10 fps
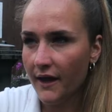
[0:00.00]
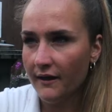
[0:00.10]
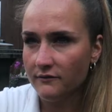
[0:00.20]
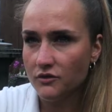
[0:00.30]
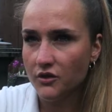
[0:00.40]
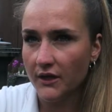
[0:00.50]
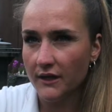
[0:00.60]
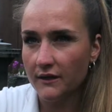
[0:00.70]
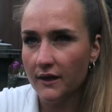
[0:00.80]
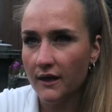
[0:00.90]
haven't
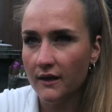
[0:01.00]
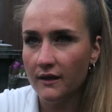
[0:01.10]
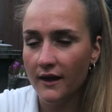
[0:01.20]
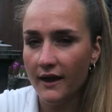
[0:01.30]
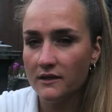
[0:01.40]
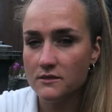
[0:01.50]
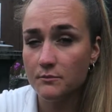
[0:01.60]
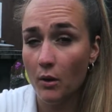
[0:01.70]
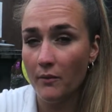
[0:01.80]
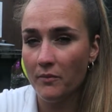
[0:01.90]
trained legs
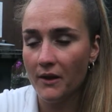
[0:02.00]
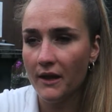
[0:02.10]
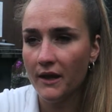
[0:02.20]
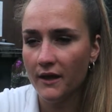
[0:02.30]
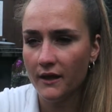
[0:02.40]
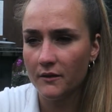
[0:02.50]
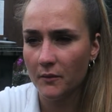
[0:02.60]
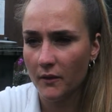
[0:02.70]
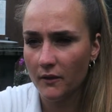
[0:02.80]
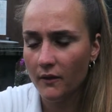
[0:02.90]
properly in
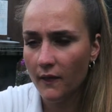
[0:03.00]
about